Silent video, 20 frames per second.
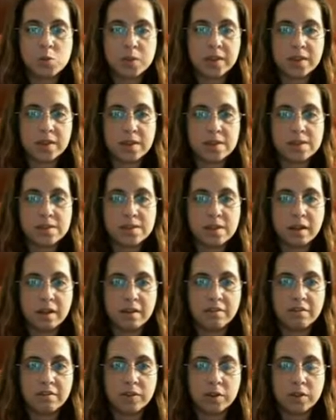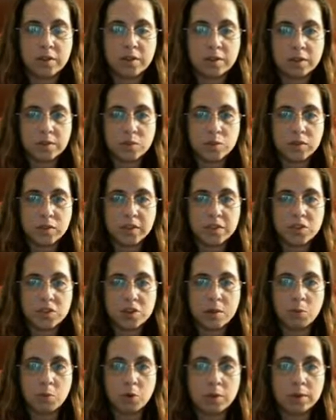with this for really
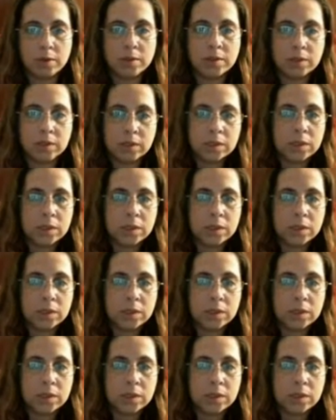troubled